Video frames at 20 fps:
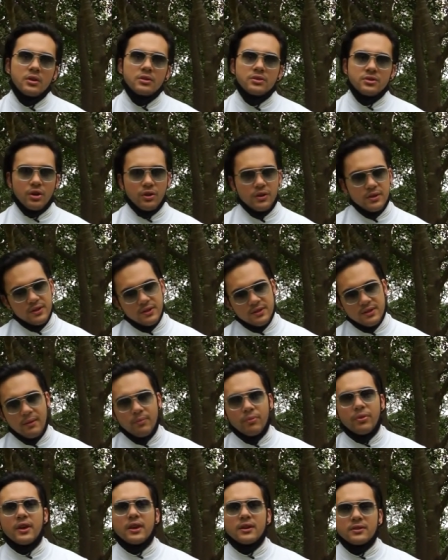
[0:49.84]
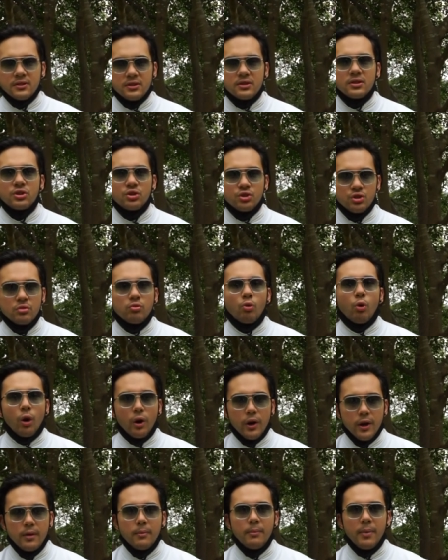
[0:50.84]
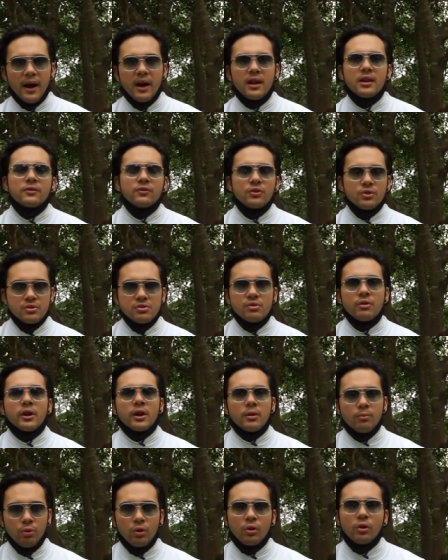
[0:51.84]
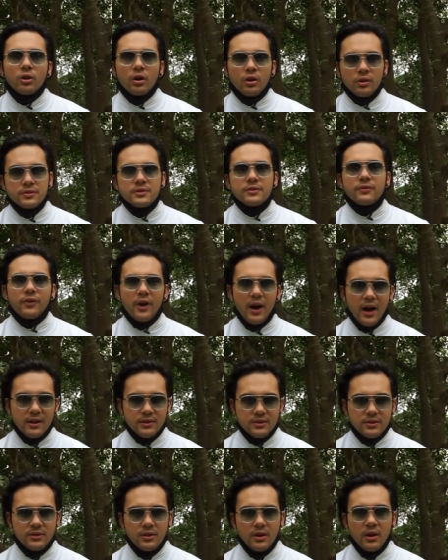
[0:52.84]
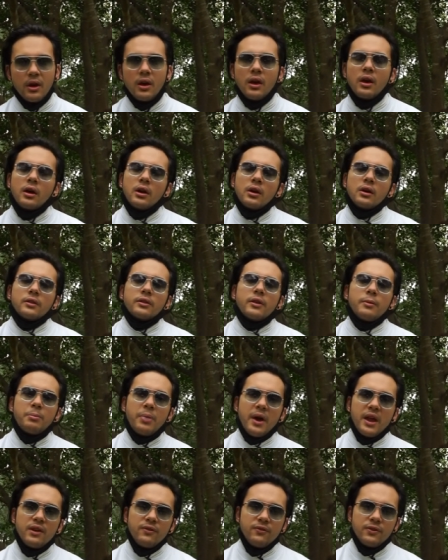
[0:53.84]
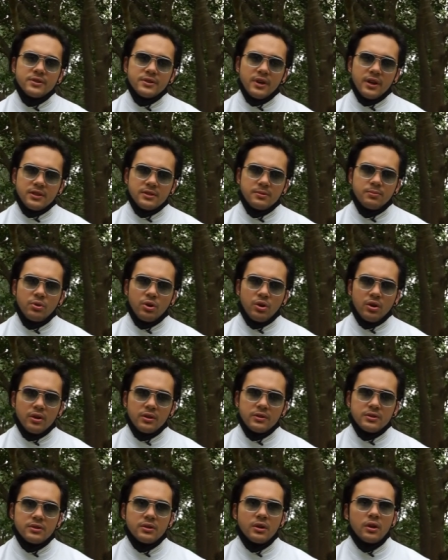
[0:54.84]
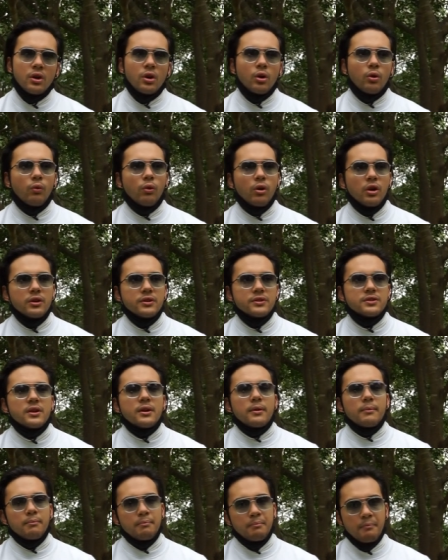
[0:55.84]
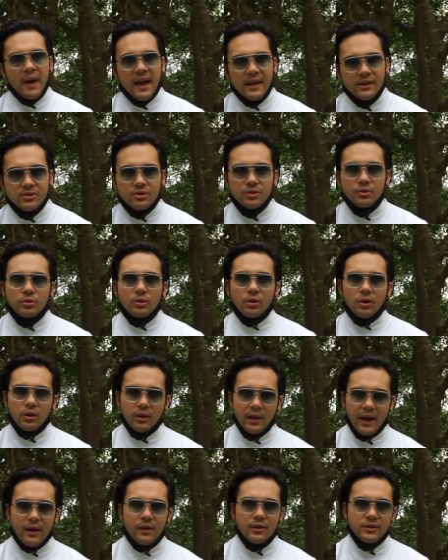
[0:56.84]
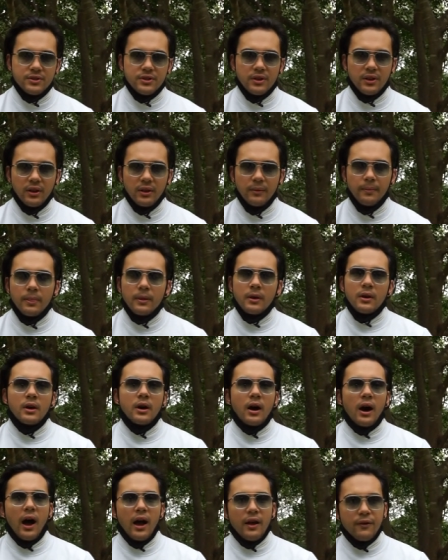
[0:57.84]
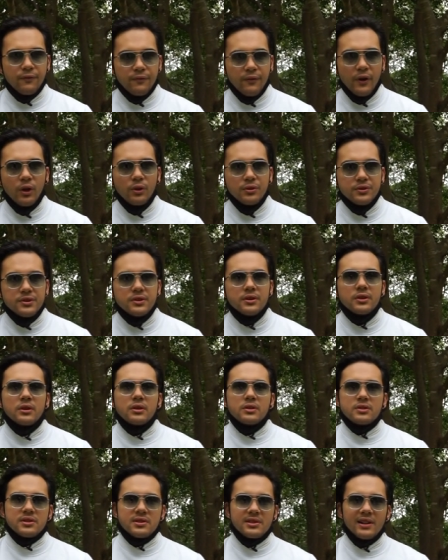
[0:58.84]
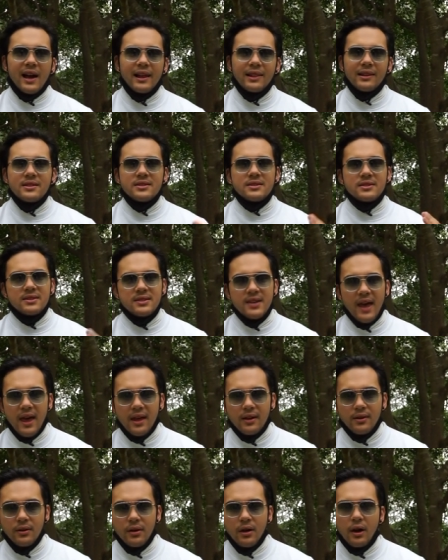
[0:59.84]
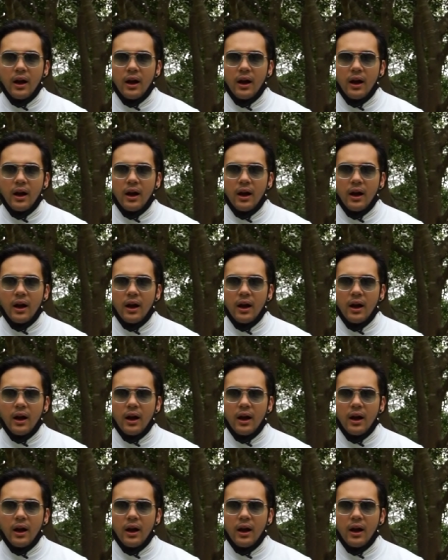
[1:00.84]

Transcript: So this is some things that you should worry about if you're doing a prolonged fast. The benefits I experienced was mental clarity. I felt slightly zen.